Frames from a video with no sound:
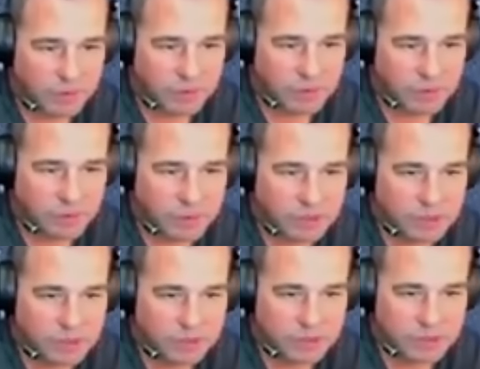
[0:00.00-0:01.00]
in the wind a
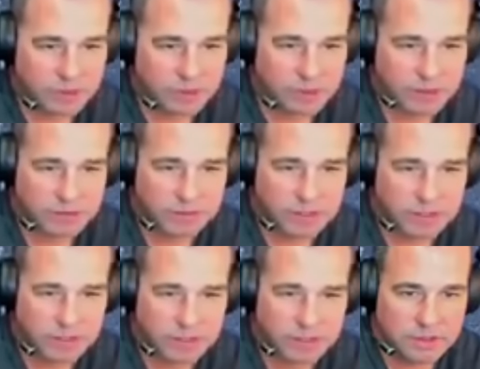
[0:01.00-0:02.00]
little bit too aggressively.
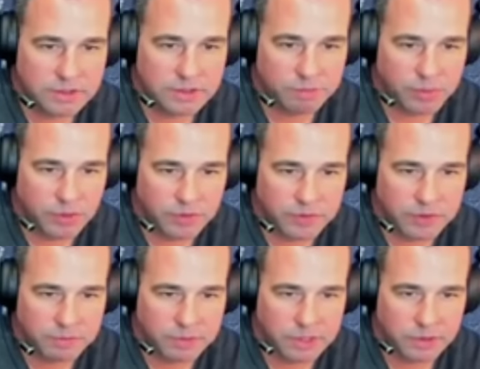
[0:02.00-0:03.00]
This is a perfect
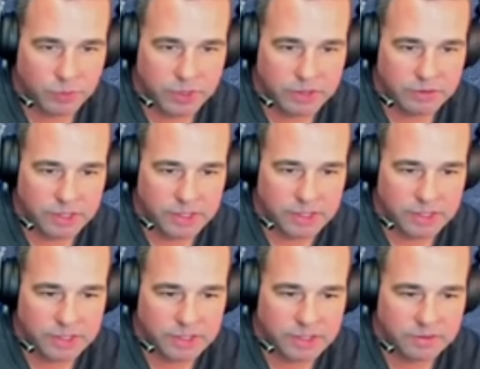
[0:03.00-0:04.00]
amount of wind, right?
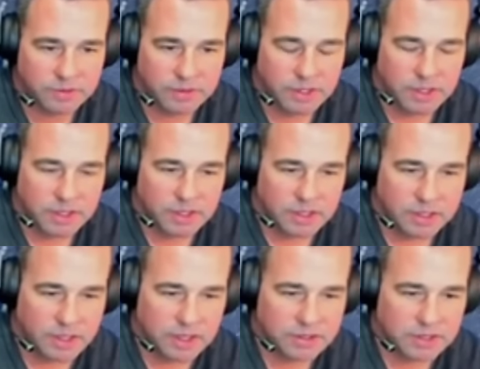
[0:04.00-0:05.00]
Like,
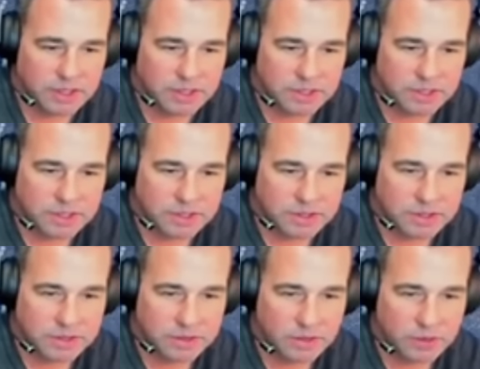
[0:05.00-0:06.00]
I don't think it's
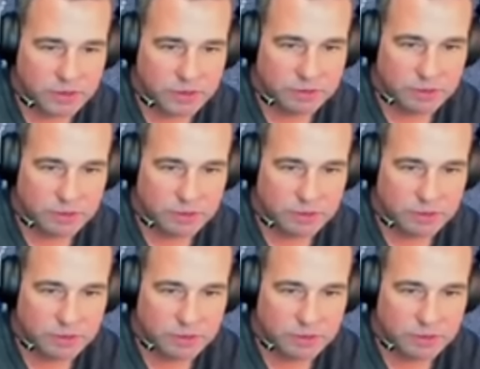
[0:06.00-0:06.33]
necessary to always be